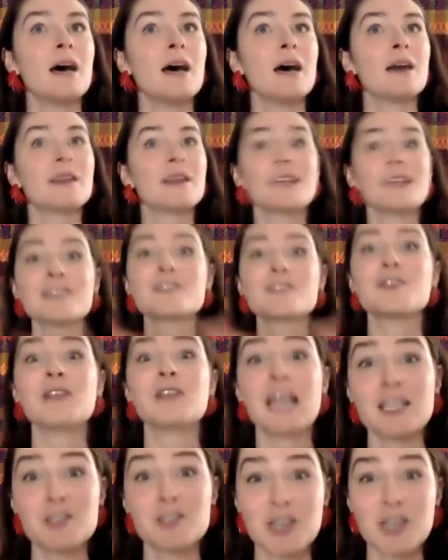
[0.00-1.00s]
Things are
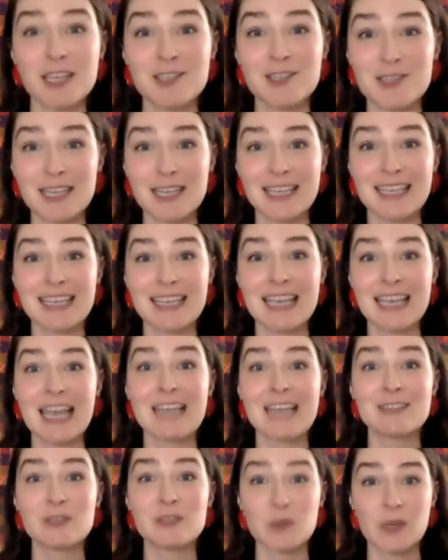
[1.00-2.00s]
not changing
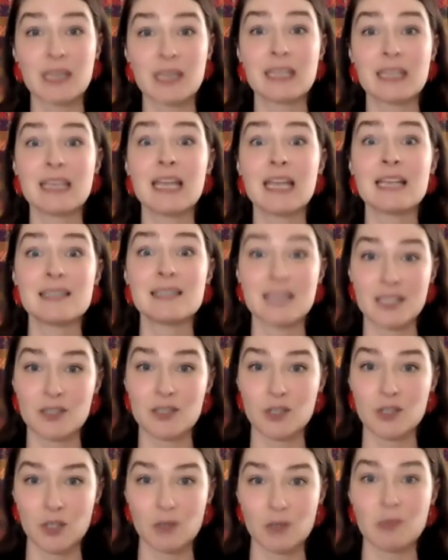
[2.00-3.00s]
as quickly as they
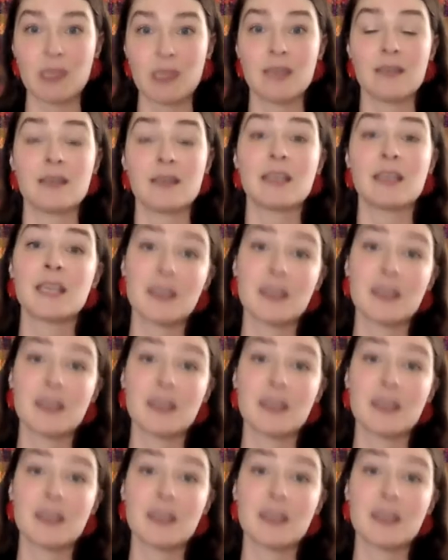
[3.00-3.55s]
should be,